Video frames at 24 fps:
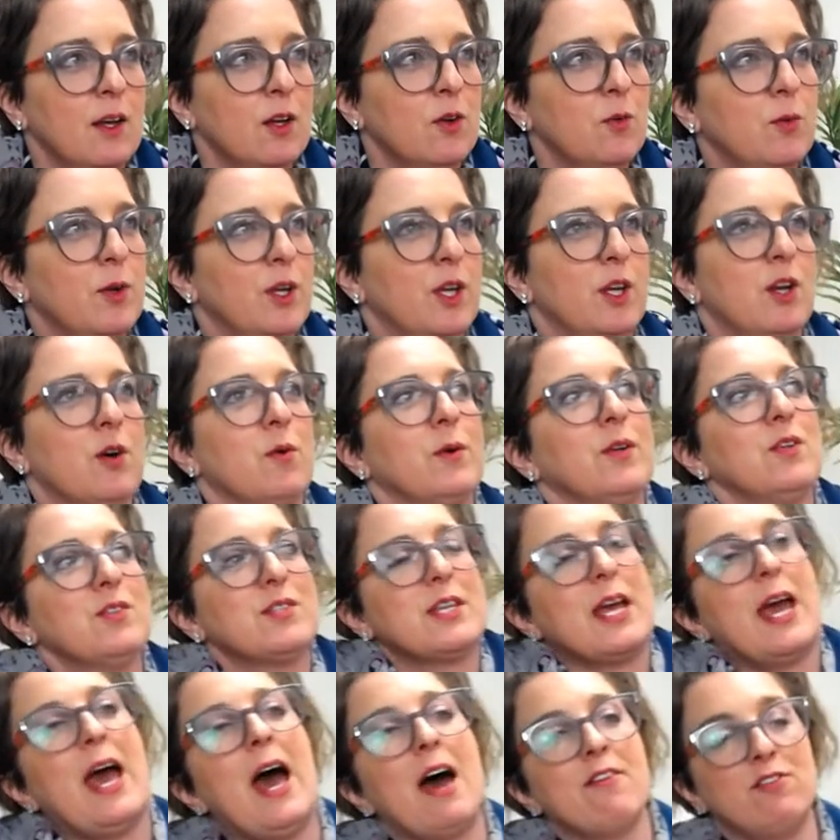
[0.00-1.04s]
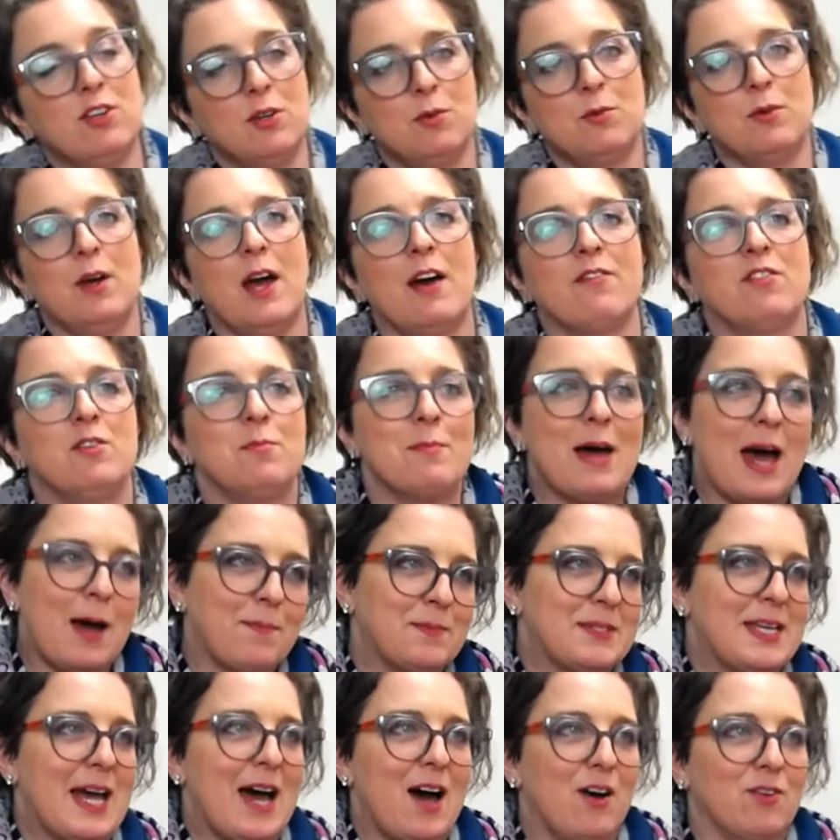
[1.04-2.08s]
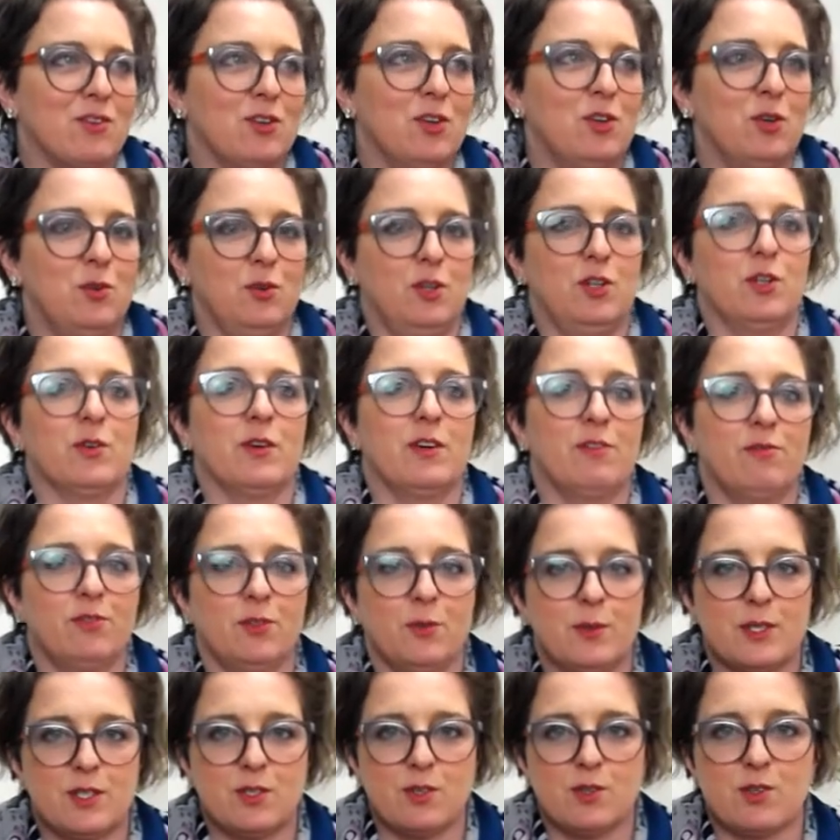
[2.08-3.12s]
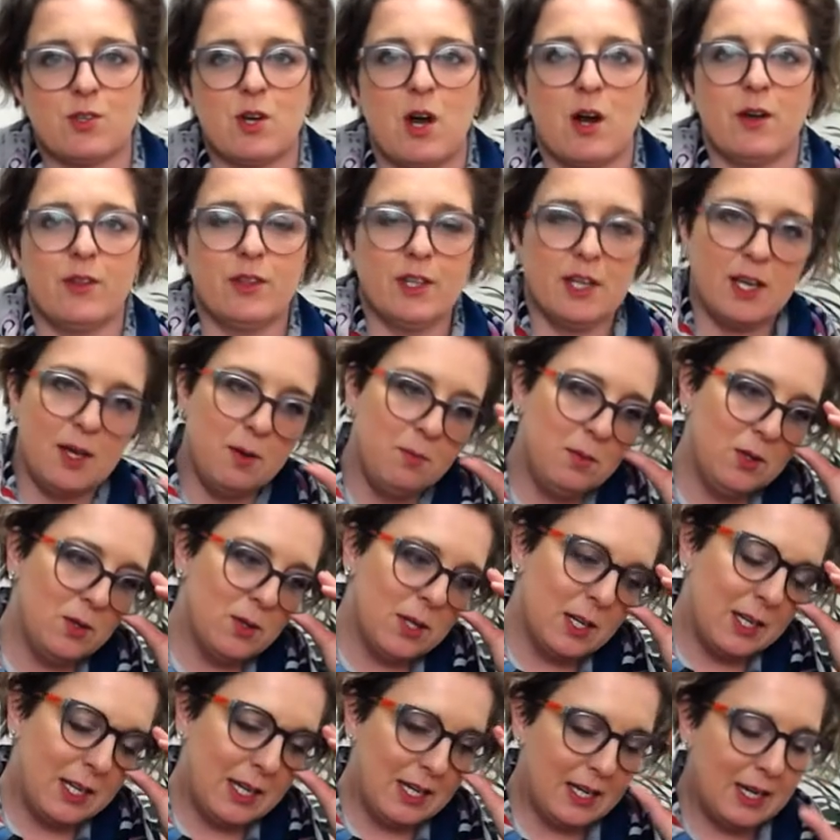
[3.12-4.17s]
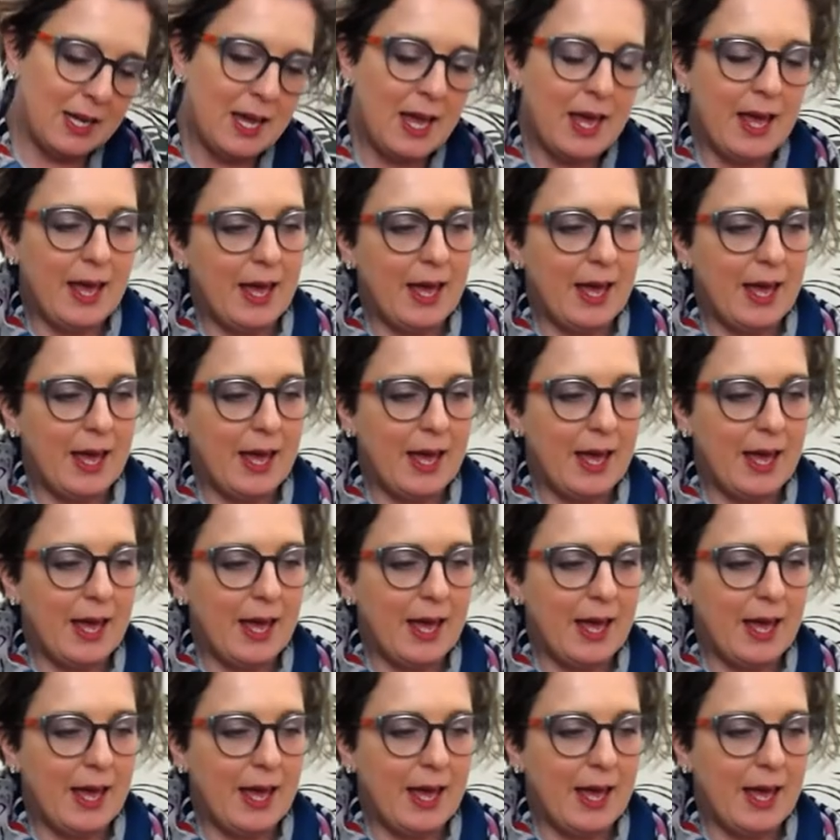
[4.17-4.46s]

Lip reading: when you say, have you mapped out who your influencers are in the community,